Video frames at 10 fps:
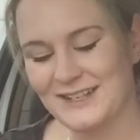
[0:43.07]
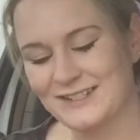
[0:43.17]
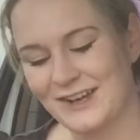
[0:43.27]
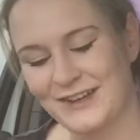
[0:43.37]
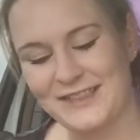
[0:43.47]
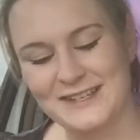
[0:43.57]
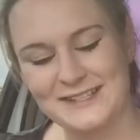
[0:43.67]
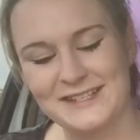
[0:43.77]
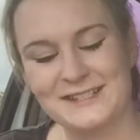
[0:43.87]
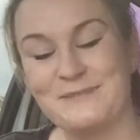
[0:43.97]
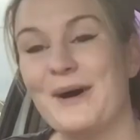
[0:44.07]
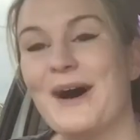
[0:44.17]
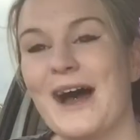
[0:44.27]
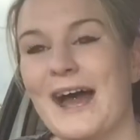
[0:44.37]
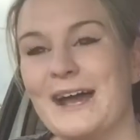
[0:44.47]
So this is
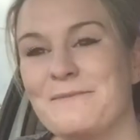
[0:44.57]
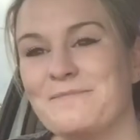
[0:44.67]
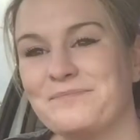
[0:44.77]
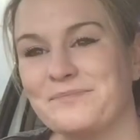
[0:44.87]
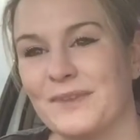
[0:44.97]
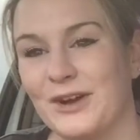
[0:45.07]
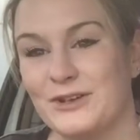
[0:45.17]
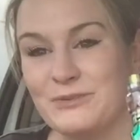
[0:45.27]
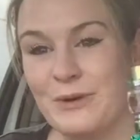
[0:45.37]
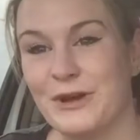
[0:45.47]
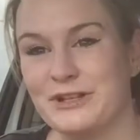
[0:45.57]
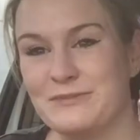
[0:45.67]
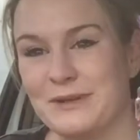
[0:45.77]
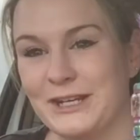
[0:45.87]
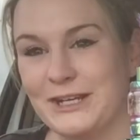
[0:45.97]
my
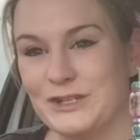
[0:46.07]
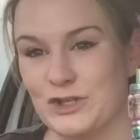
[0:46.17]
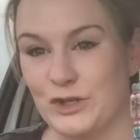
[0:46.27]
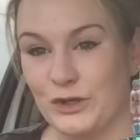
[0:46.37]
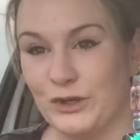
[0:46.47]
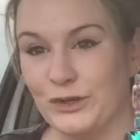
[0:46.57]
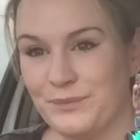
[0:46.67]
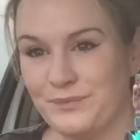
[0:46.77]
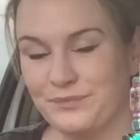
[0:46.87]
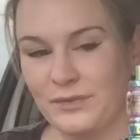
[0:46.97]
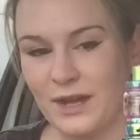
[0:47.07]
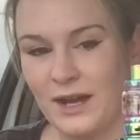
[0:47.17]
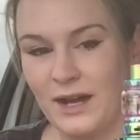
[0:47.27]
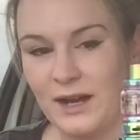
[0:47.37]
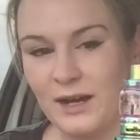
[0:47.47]
Asmodus
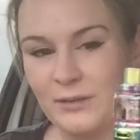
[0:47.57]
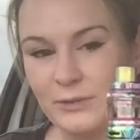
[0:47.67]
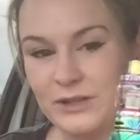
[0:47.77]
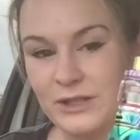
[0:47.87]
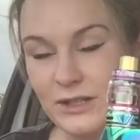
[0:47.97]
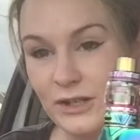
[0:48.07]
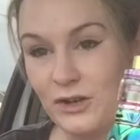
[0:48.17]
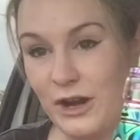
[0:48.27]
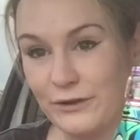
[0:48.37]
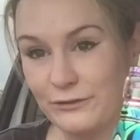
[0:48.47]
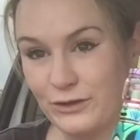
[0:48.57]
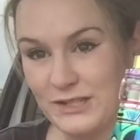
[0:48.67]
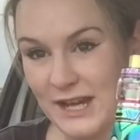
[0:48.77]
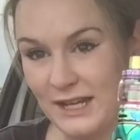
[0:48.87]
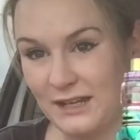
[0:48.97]
Minikin2 with the Crown 4
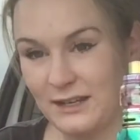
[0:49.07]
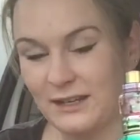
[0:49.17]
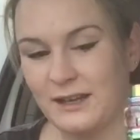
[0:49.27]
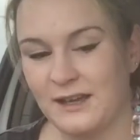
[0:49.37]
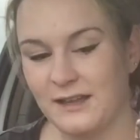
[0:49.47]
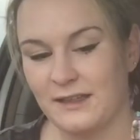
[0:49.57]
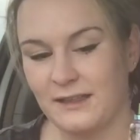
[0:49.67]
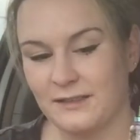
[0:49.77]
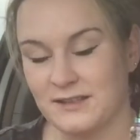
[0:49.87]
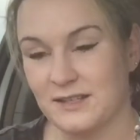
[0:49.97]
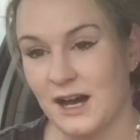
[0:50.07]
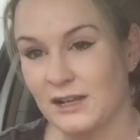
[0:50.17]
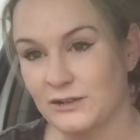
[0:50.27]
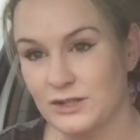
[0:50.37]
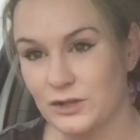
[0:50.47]
tank. This
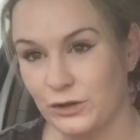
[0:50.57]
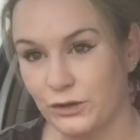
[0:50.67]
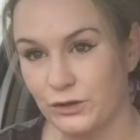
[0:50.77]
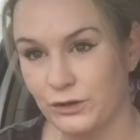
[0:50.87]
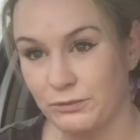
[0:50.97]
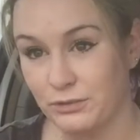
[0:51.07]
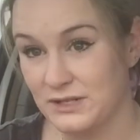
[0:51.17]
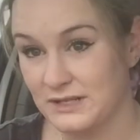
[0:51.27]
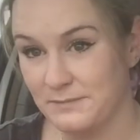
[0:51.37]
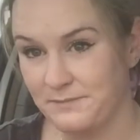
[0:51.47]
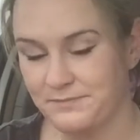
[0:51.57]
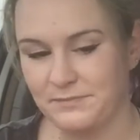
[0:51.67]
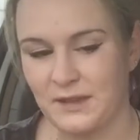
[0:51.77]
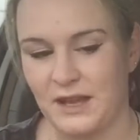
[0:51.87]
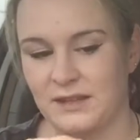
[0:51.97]
colour is called Prism,
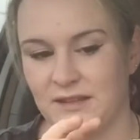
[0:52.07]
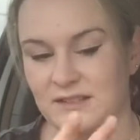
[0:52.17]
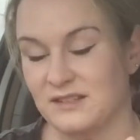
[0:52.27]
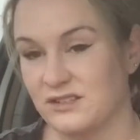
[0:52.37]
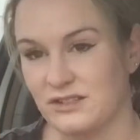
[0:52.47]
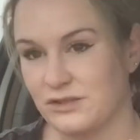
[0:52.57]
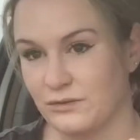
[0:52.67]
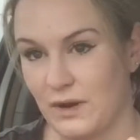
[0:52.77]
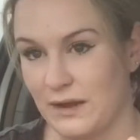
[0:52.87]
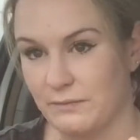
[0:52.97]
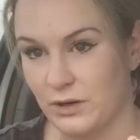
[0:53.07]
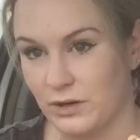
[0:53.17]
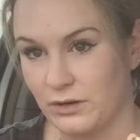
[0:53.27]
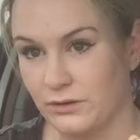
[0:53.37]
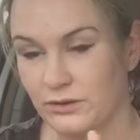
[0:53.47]
and this is just the
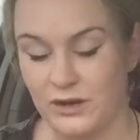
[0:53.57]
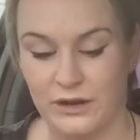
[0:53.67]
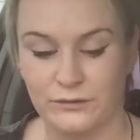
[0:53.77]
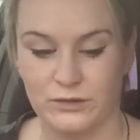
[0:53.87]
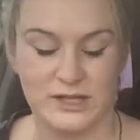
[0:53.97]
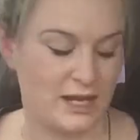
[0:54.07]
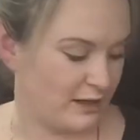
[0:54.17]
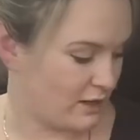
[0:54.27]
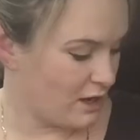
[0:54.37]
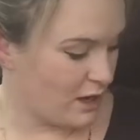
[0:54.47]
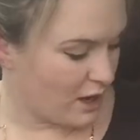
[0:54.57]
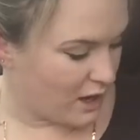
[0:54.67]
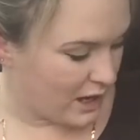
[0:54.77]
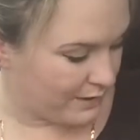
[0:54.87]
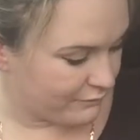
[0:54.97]
rainbow Crown 4 tank.
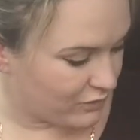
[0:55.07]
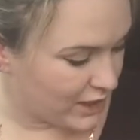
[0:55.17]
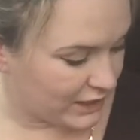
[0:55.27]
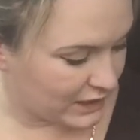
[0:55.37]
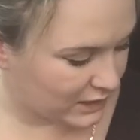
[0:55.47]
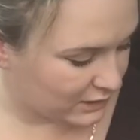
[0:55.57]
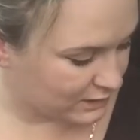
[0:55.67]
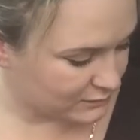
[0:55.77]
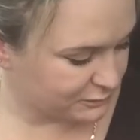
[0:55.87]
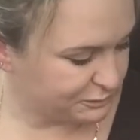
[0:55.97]
I am running